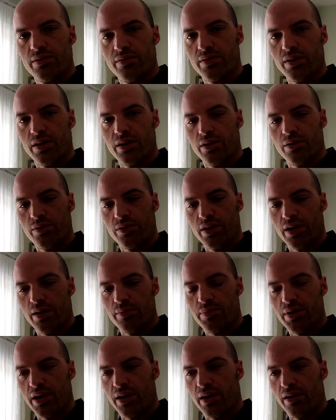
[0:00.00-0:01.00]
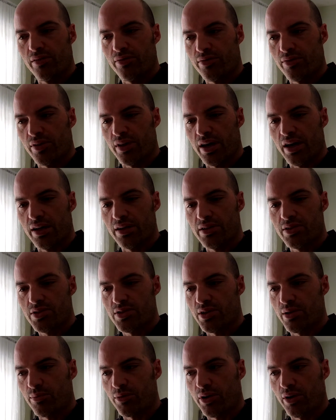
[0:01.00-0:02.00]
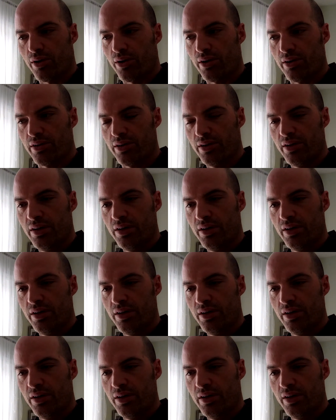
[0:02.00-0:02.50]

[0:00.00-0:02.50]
you know, that I pay for that SIM card.